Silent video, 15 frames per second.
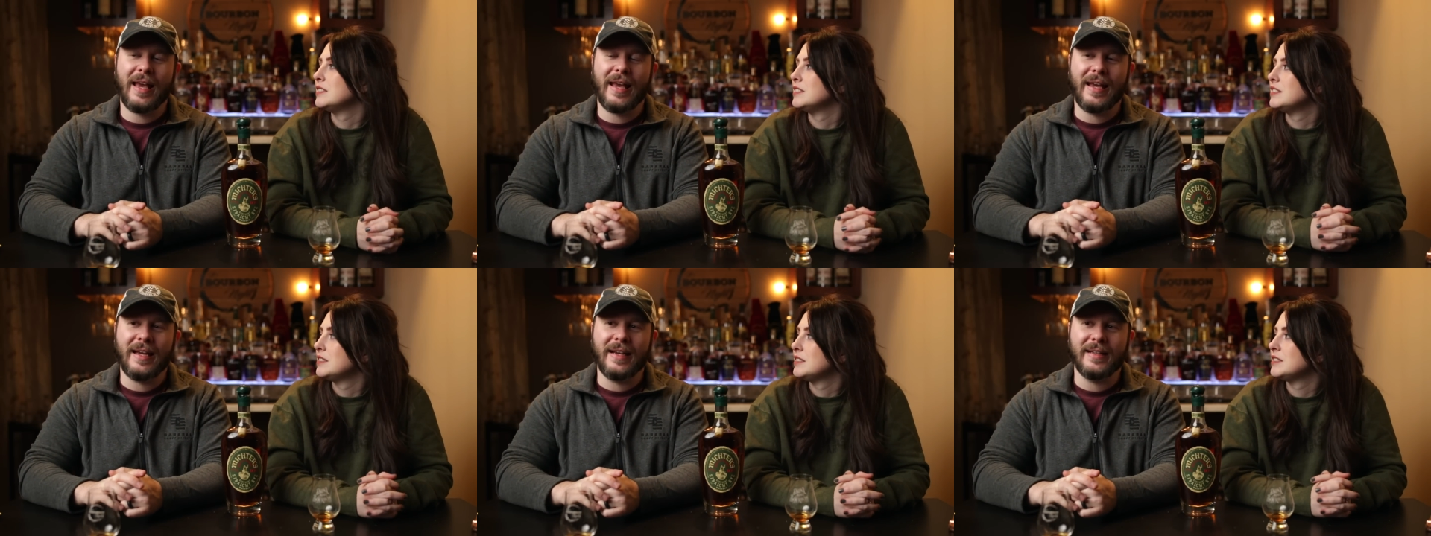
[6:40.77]

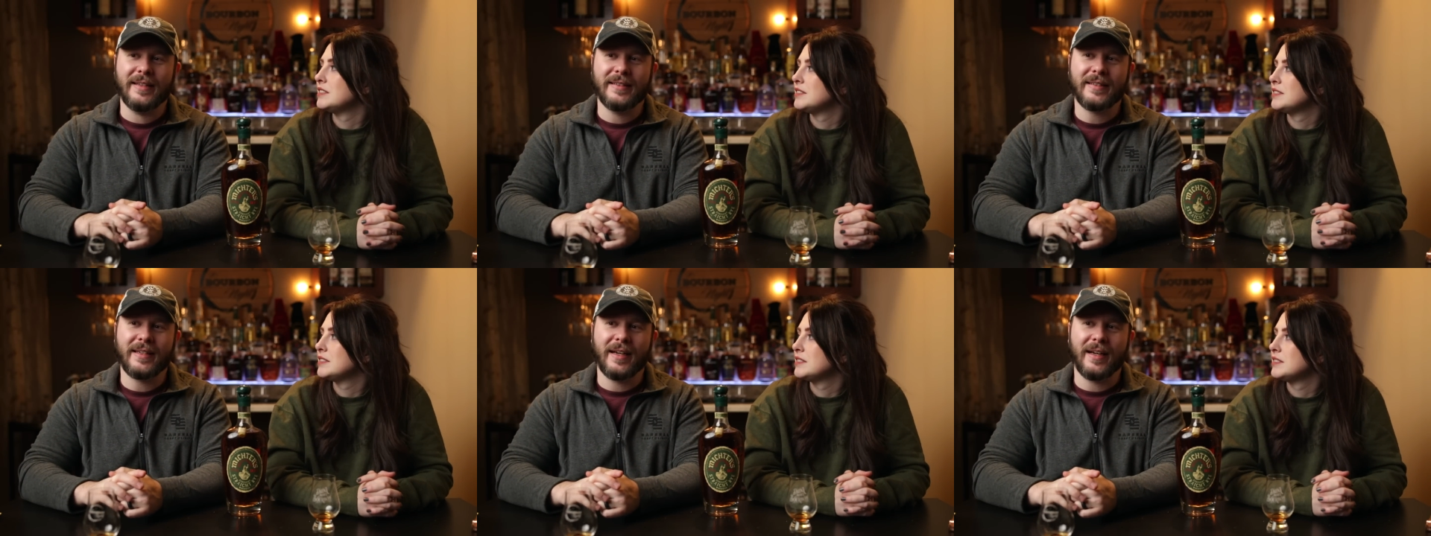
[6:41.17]

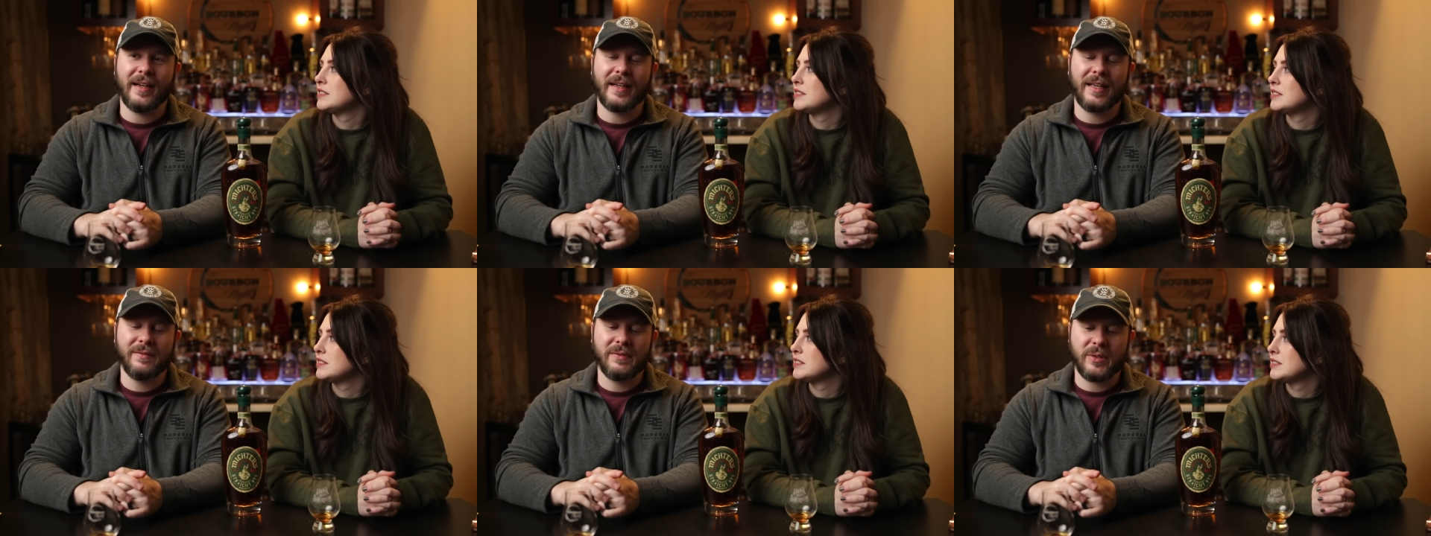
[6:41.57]
Speaker 1: and
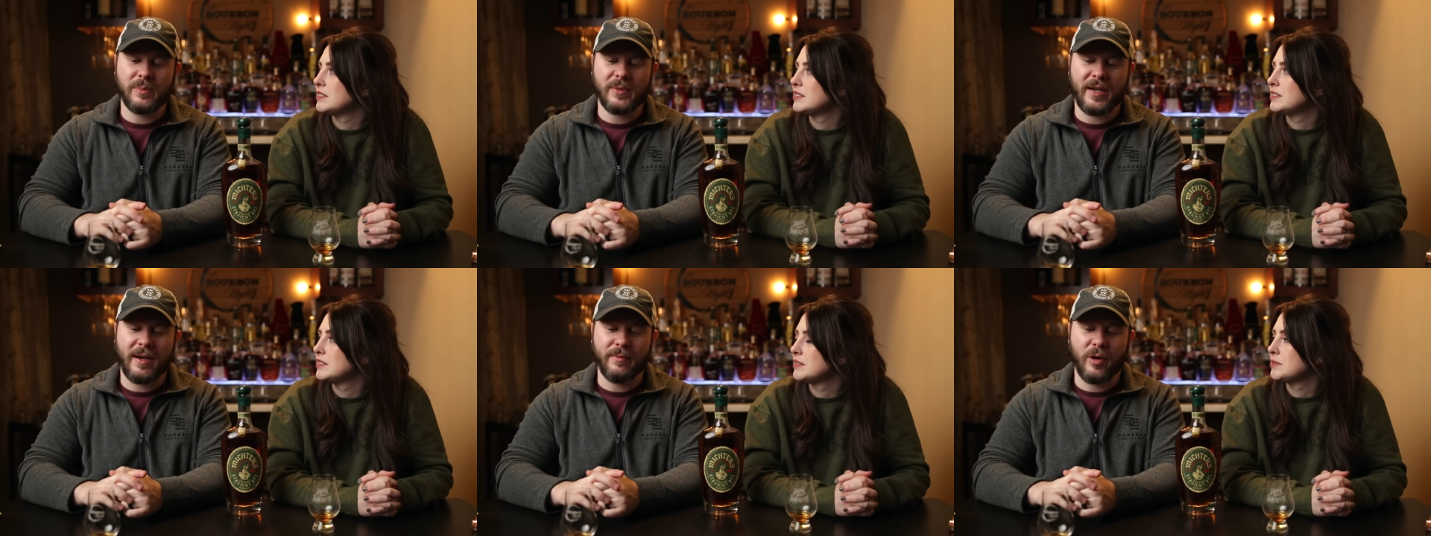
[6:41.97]
uh, give us
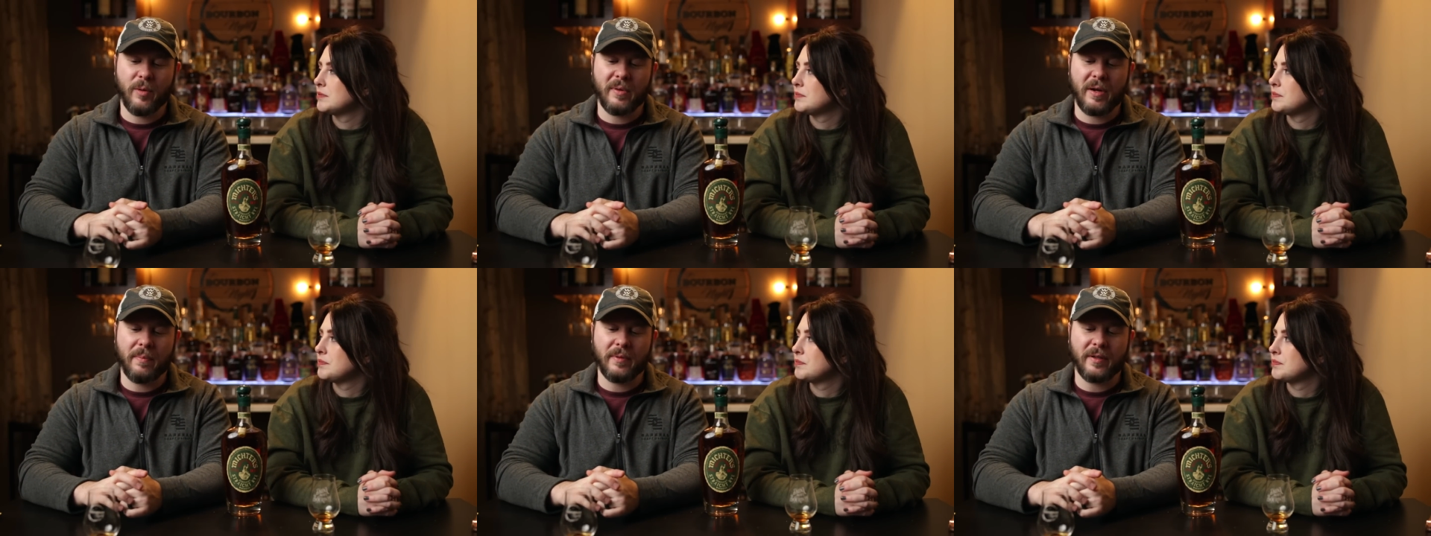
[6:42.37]
some time to
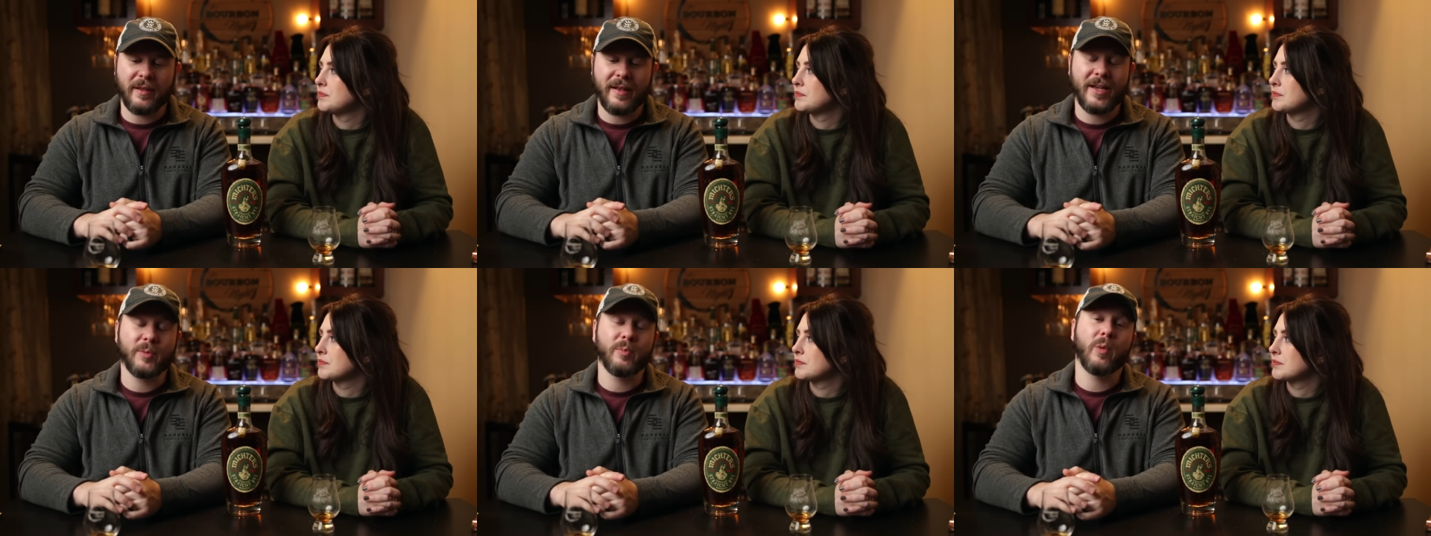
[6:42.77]
open up in the
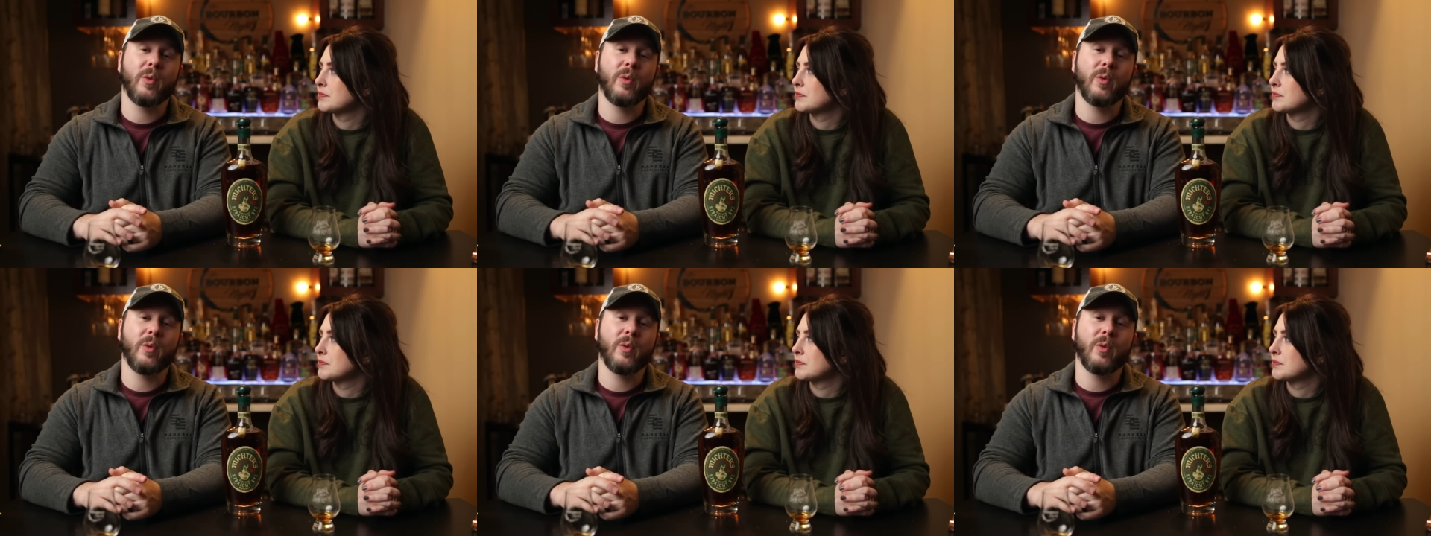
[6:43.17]
glass.